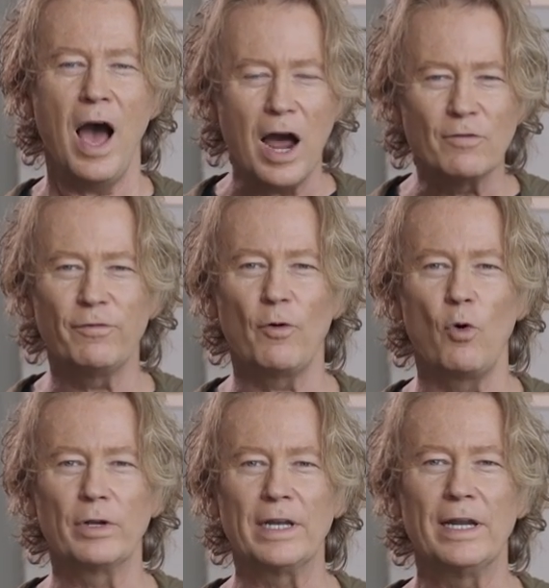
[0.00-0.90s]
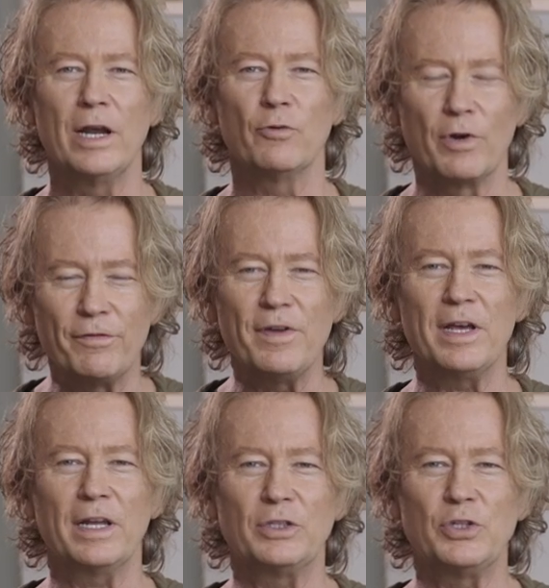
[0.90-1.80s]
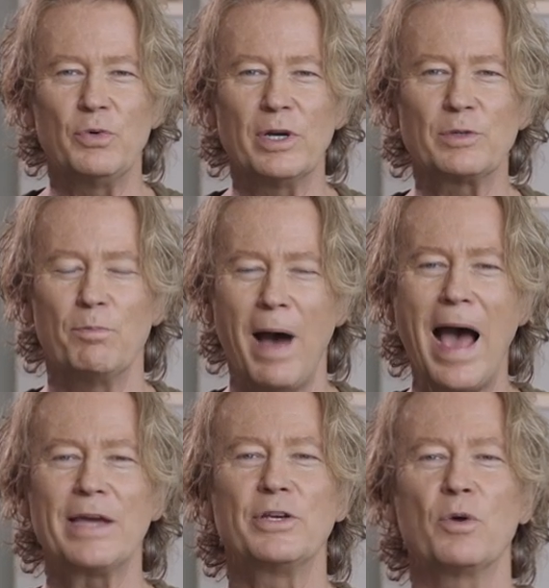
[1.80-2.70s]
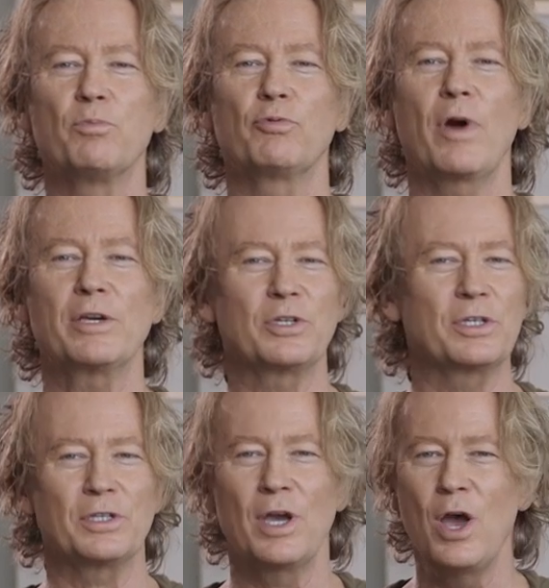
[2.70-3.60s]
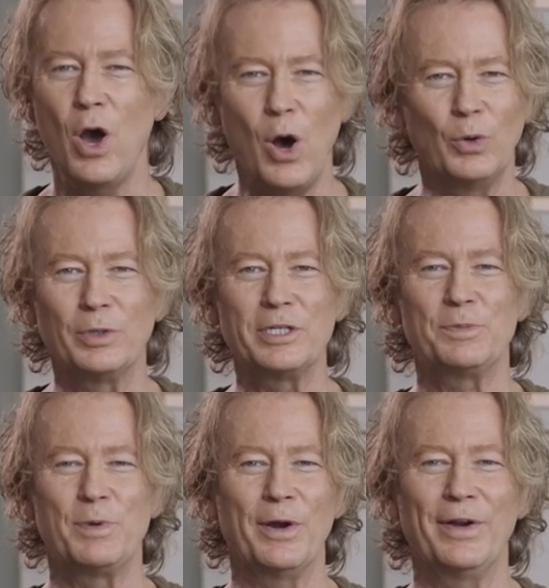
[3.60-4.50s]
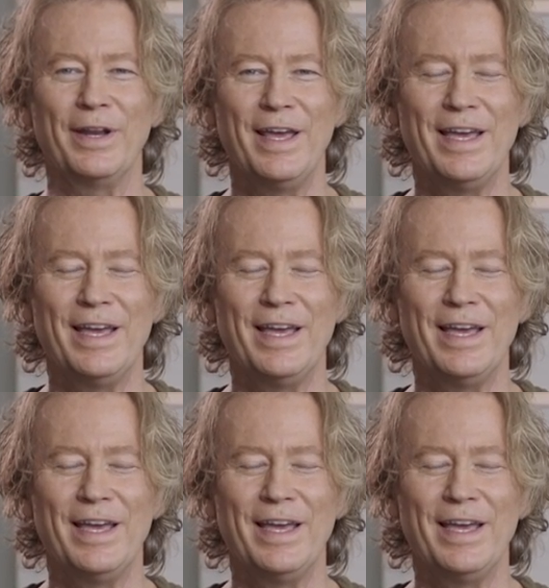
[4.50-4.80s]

Unfold it, reveal it to us by your precious Holy Spirit.